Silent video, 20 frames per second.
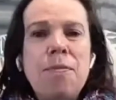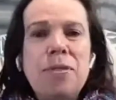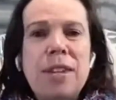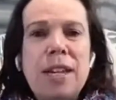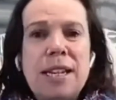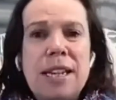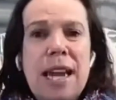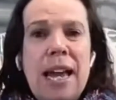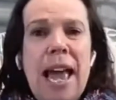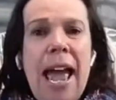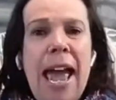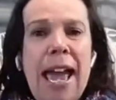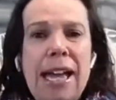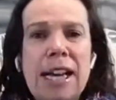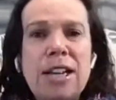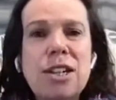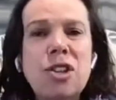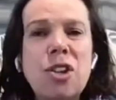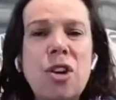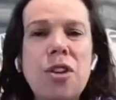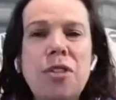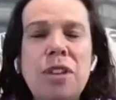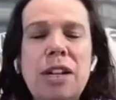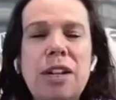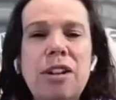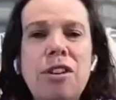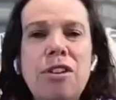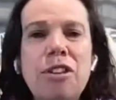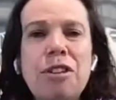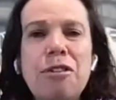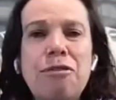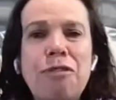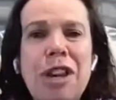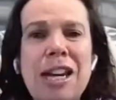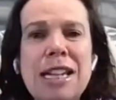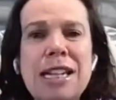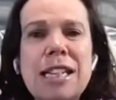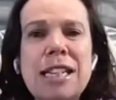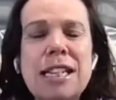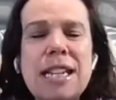that hangs on the
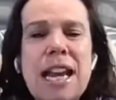fence,